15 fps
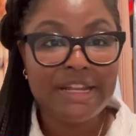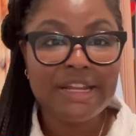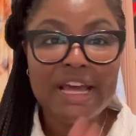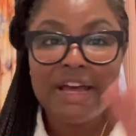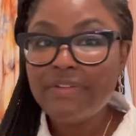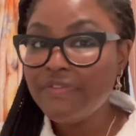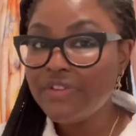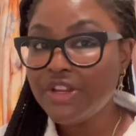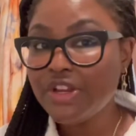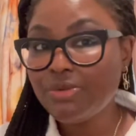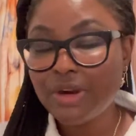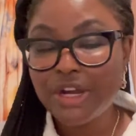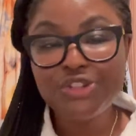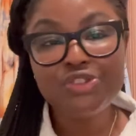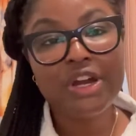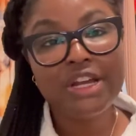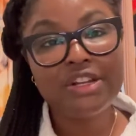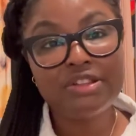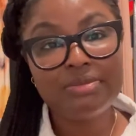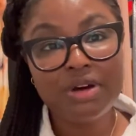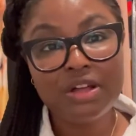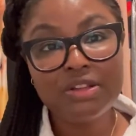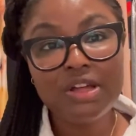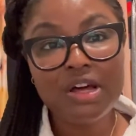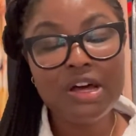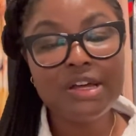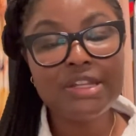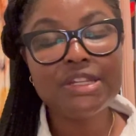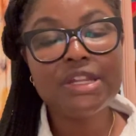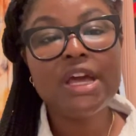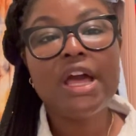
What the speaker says: have a video where I tried them all on.